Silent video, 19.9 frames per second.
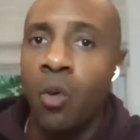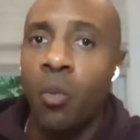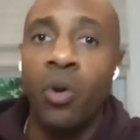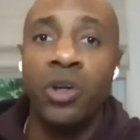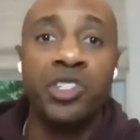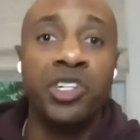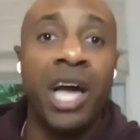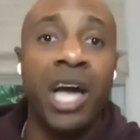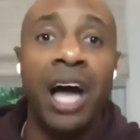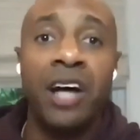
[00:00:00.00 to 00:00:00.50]

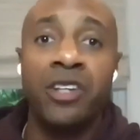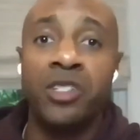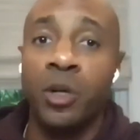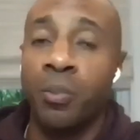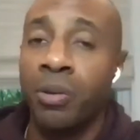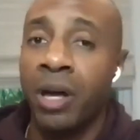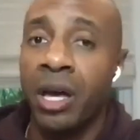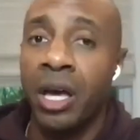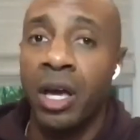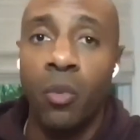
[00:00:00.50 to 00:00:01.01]
which guys are
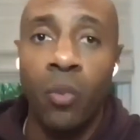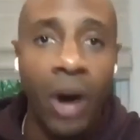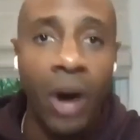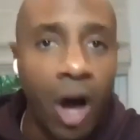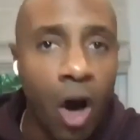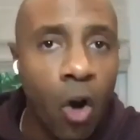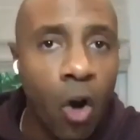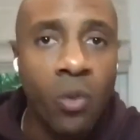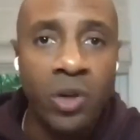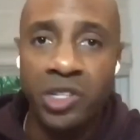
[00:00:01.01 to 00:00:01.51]
playing
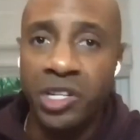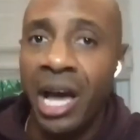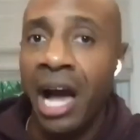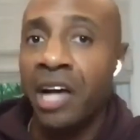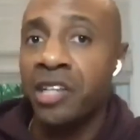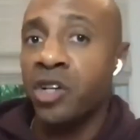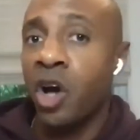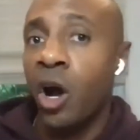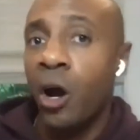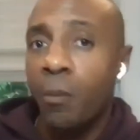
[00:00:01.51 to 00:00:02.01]
well, which
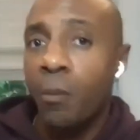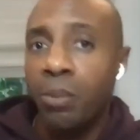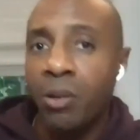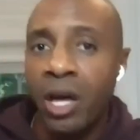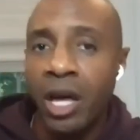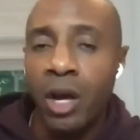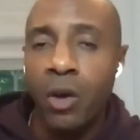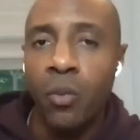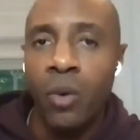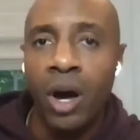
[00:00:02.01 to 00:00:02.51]
guys aren't
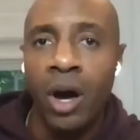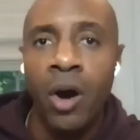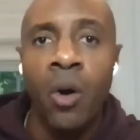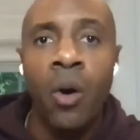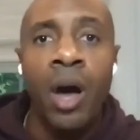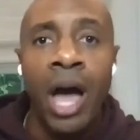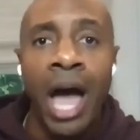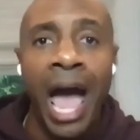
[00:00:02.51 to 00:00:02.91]
playing well.